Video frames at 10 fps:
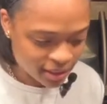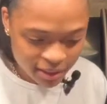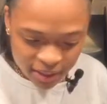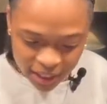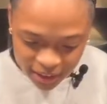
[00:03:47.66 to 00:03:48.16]

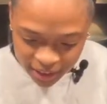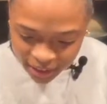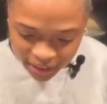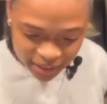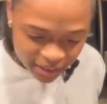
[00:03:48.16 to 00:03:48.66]
I
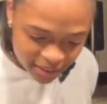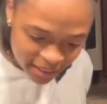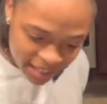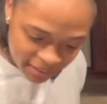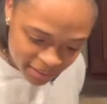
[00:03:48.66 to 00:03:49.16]
think
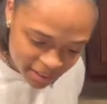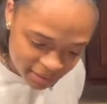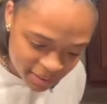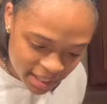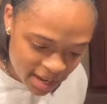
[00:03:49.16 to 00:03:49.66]
I have it even